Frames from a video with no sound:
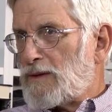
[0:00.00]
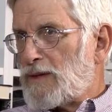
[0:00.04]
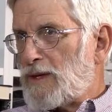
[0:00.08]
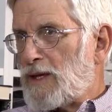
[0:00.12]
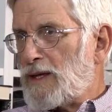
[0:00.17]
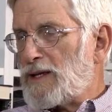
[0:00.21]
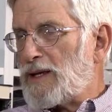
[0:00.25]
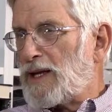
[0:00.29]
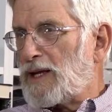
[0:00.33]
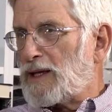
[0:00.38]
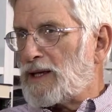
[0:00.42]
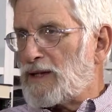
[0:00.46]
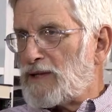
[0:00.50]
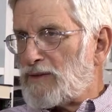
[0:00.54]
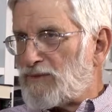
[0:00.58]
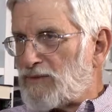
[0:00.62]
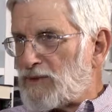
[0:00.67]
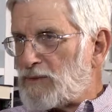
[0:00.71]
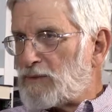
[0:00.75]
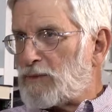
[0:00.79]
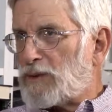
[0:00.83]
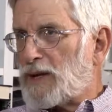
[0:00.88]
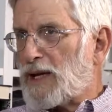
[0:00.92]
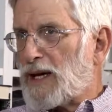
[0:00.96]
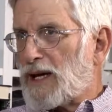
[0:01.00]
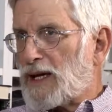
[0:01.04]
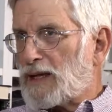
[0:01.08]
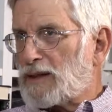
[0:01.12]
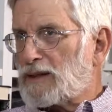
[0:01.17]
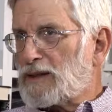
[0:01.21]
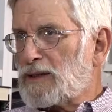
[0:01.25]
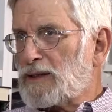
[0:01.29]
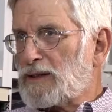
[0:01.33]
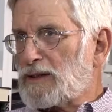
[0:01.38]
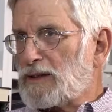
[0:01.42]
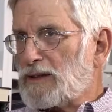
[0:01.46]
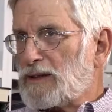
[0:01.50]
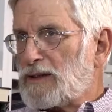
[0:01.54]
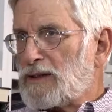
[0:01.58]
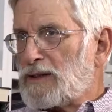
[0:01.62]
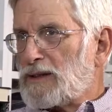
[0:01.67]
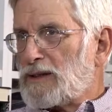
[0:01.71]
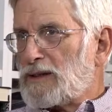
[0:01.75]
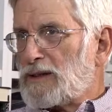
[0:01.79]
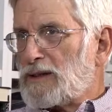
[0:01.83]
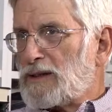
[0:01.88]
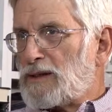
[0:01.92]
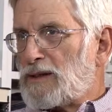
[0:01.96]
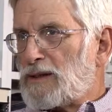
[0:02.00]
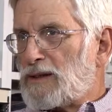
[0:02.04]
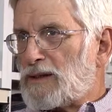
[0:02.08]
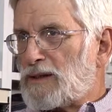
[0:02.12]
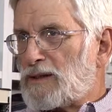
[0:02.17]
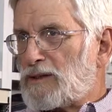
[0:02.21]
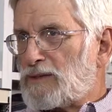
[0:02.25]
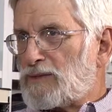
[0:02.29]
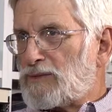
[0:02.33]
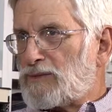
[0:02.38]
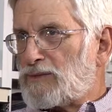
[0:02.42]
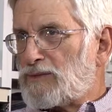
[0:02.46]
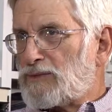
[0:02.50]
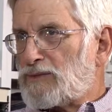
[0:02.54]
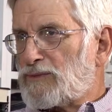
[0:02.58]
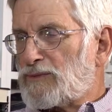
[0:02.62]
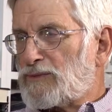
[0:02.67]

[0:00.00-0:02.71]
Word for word: the negative impact of